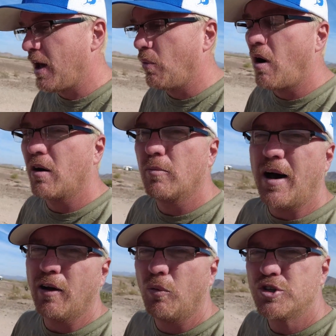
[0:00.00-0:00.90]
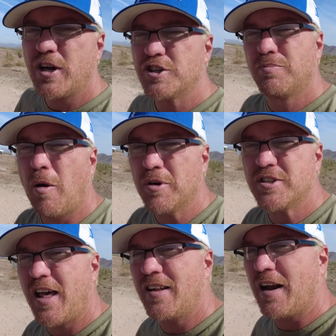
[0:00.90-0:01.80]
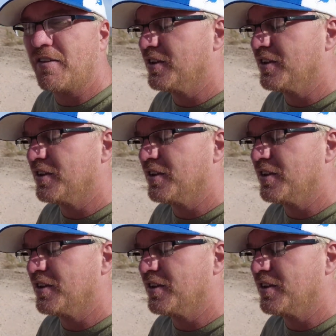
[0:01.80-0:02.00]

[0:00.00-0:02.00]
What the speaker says: that water bottle, which I should probably stand out of